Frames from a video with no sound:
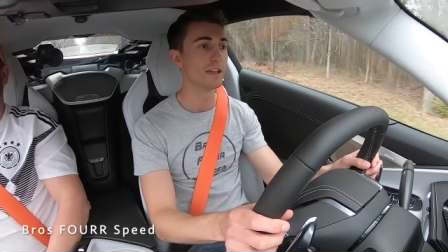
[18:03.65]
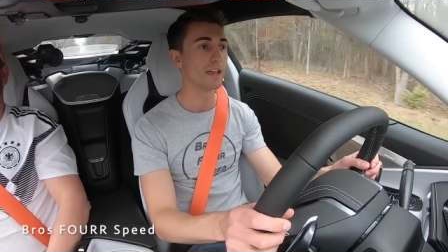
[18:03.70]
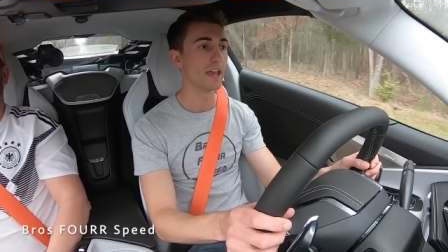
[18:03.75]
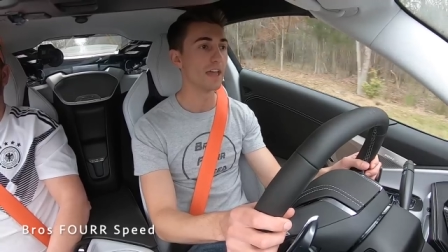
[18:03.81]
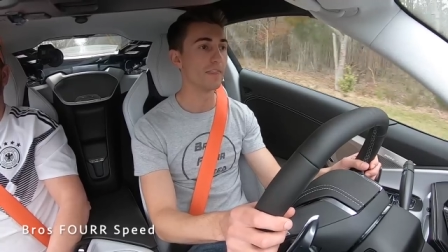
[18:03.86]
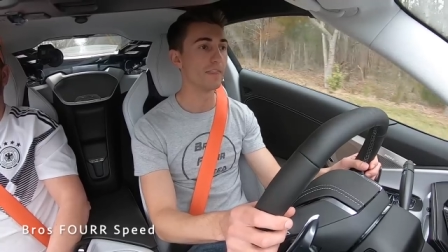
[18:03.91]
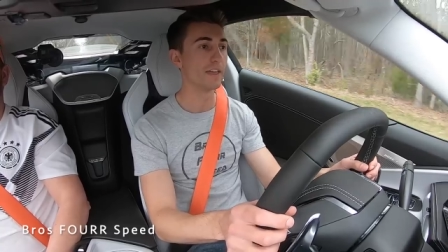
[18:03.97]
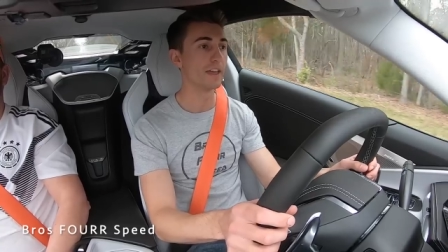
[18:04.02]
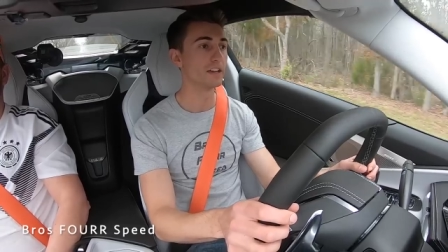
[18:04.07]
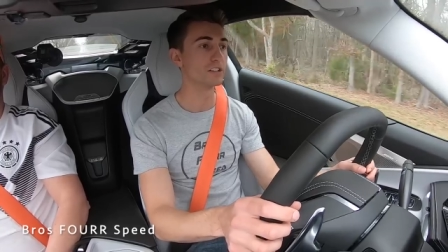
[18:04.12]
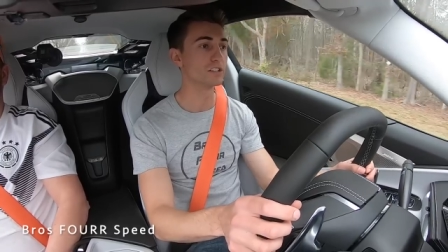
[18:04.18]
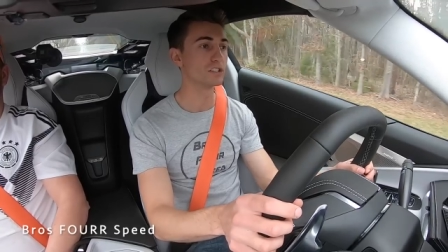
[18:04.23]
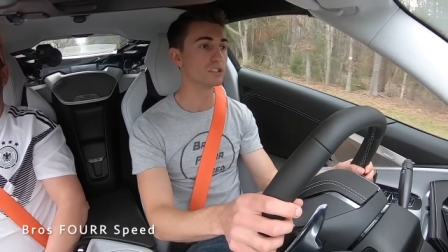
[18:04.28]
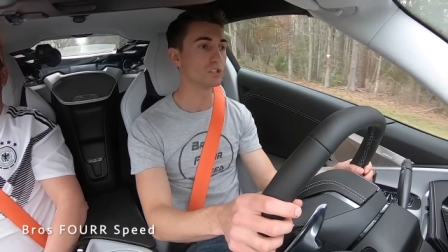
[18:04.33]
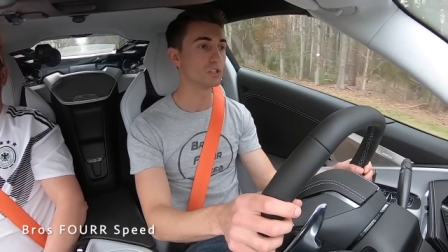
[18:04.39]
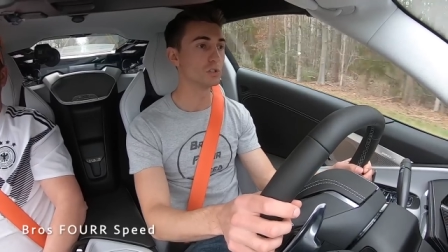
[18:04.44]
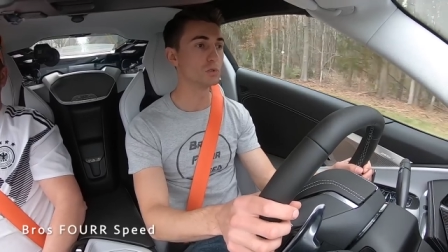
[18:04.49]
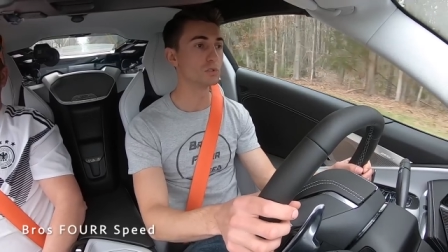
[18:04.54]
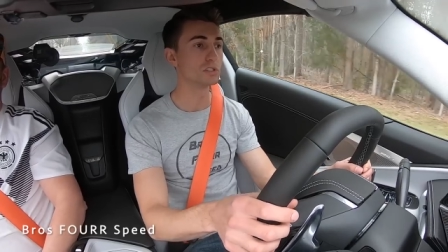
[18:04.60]
and then
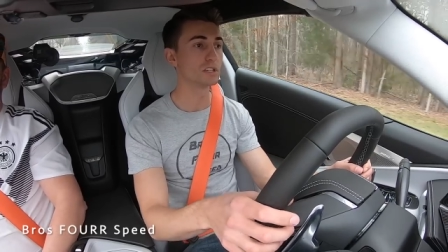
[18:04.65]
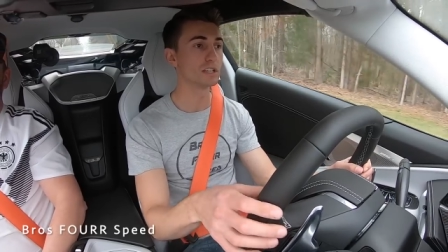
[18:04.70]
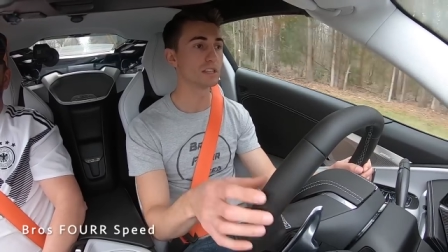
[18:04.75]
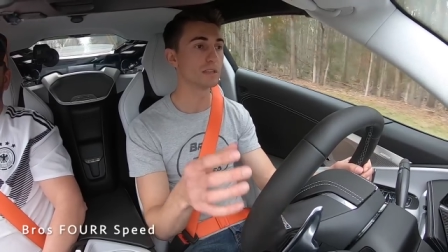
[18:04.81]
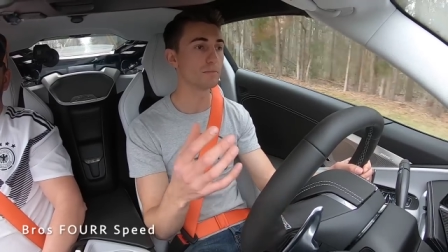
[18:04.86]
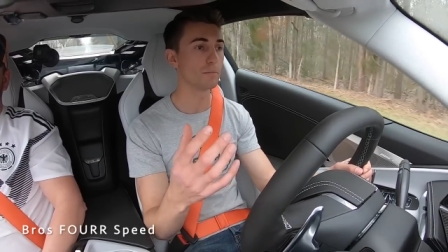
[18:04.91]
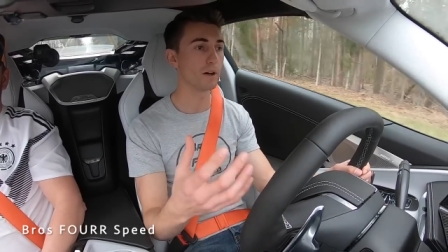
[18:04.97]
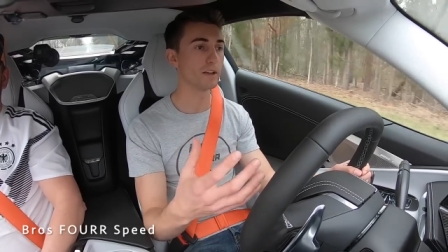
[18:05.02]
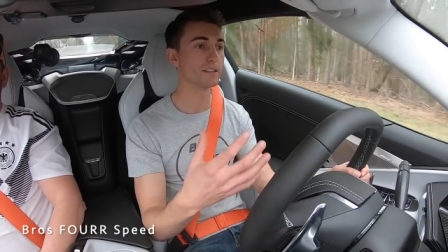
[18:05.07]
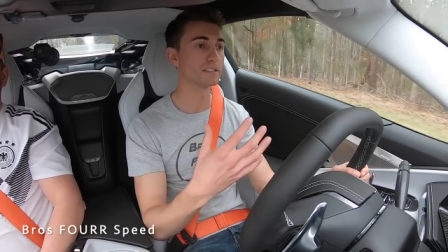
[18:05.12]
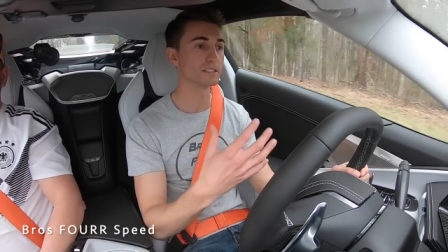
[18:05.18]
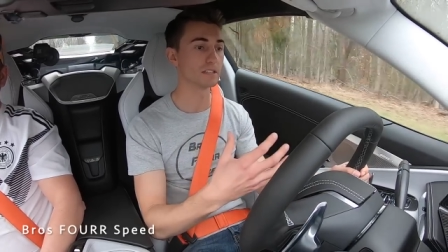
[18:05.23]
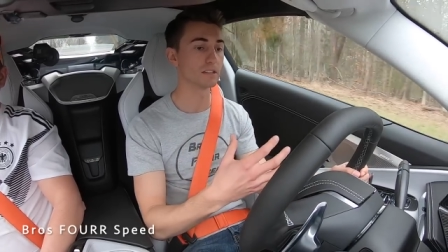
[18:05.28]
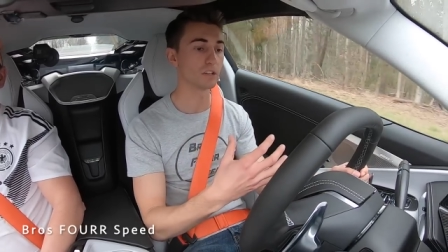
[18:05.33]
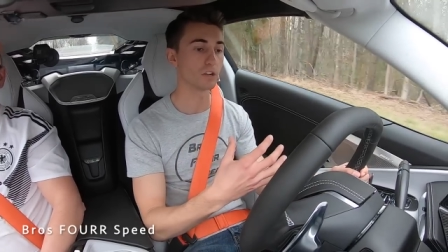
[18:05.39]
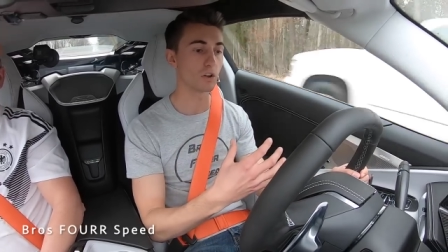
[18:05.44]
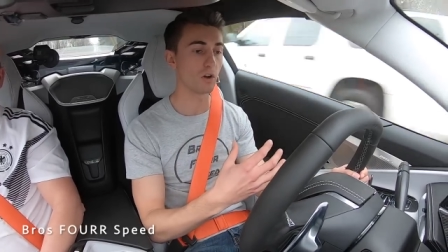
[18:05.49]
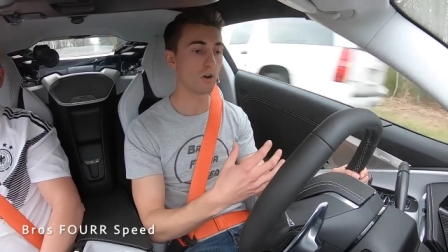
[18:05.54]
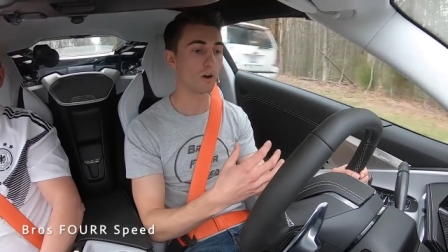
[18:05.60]
just using the buttons in
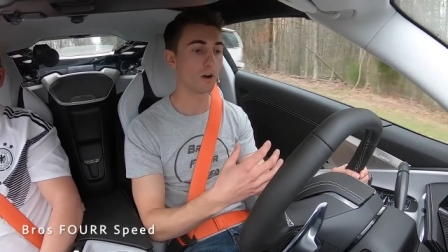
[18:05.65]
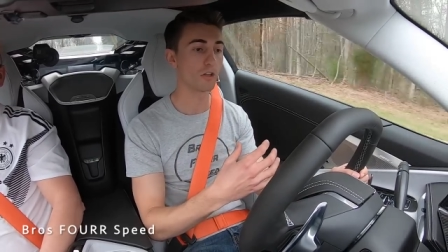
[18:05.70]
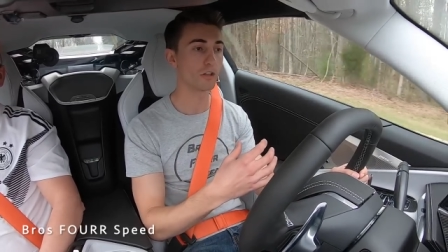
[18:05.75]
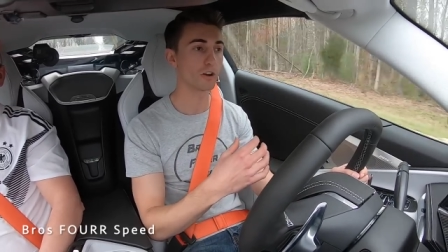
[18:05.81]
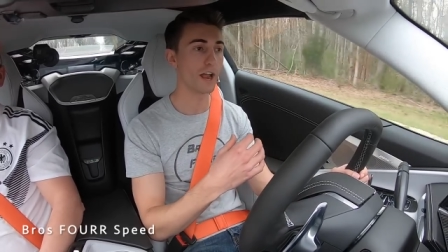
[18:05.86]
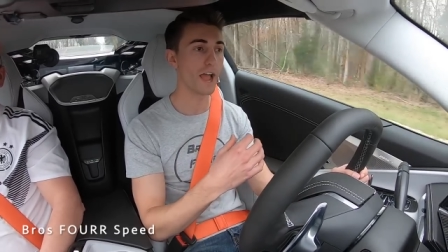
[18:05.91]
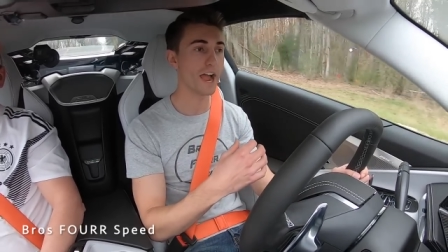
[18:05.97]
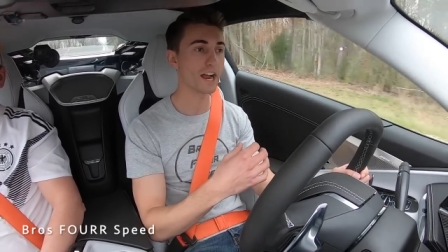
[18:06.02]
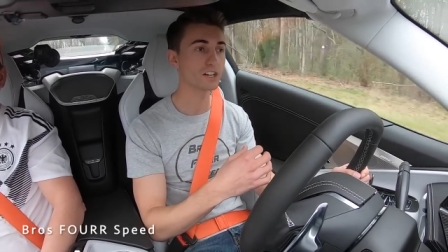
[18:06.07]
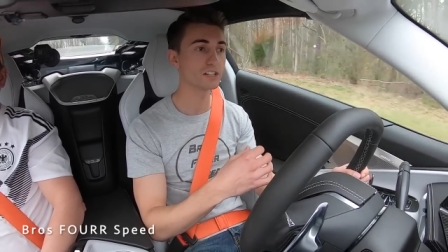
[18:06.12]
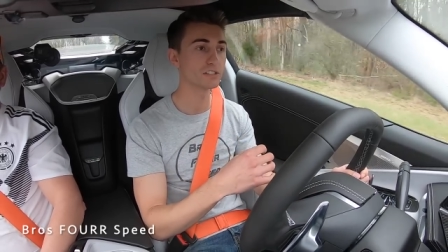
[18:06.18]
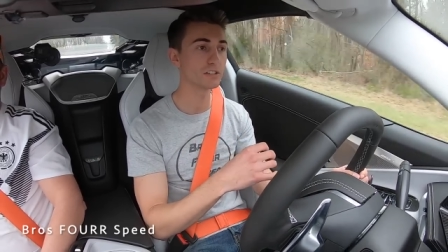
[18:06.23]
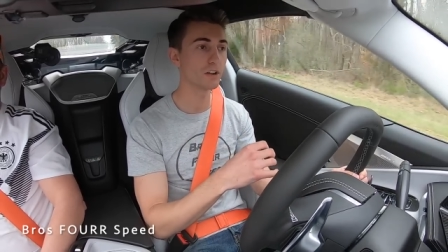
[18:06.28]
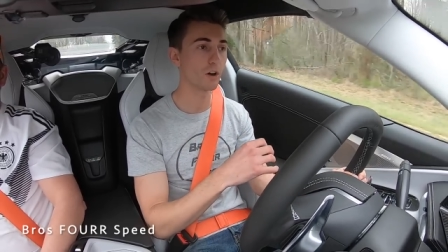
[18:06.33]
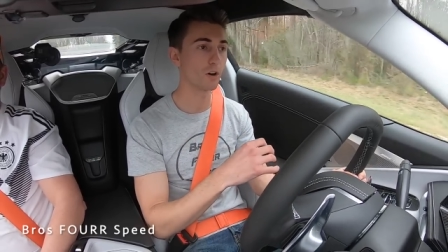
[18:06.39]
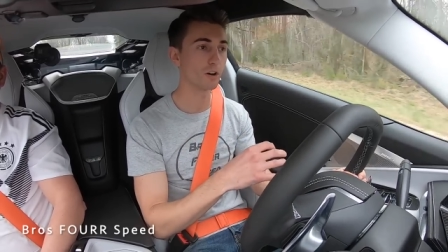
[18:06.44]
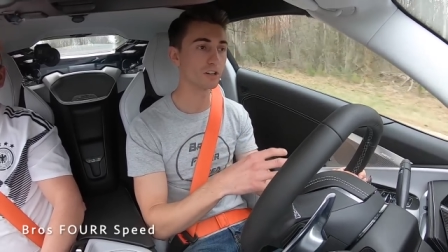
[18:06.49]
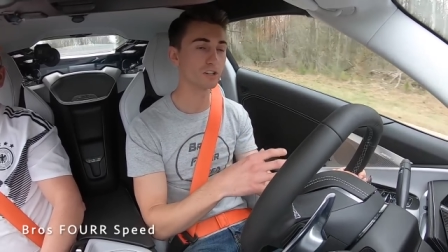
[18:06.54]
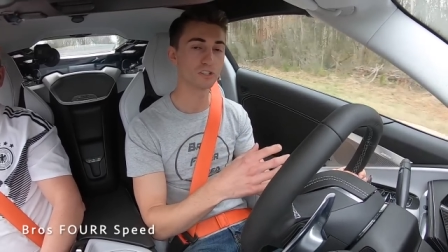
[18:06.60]
the car. There actually
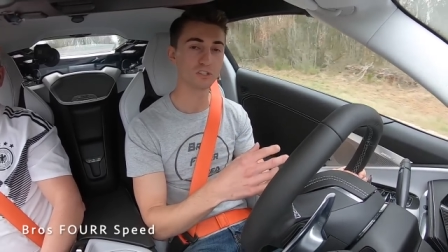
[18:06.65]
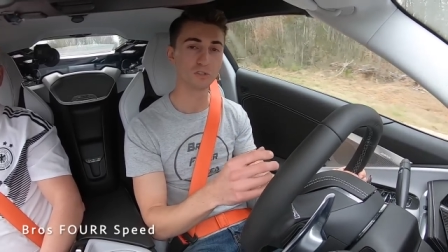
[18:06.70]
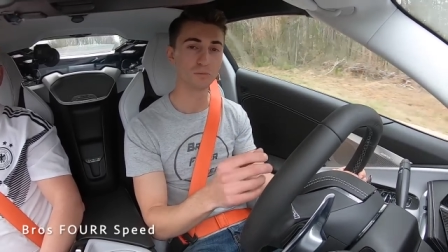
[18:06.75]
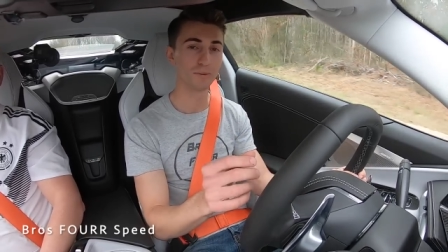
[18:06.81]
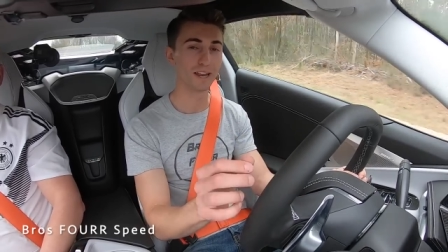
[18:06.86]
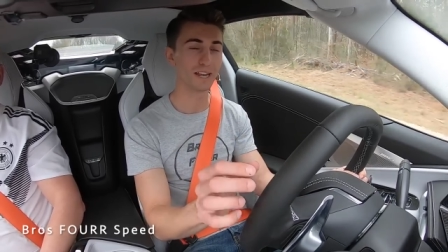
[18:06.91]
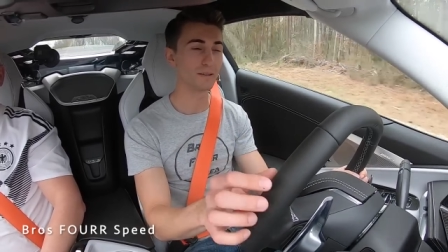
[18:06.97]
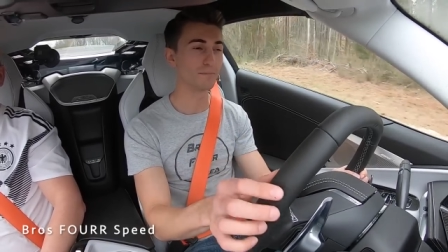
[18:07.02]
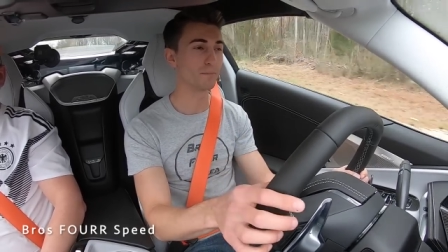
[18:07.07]
aren't too many